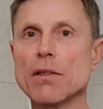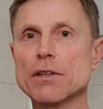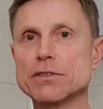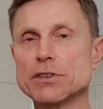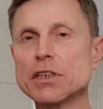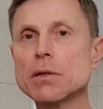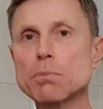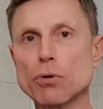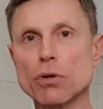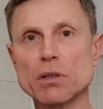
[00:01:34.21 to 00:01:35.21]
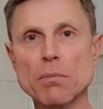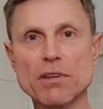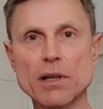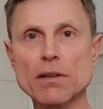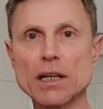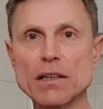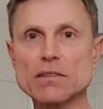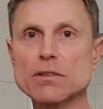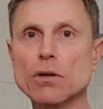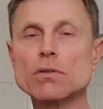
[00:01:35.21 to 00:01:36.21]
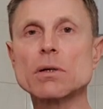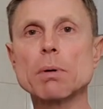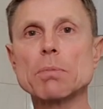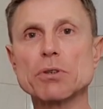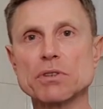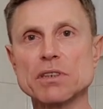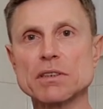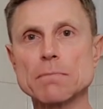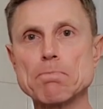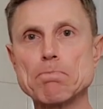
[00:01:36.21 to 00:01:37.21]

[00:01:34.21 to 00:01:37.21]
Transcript: that trigger programmed cell death called apoptosis.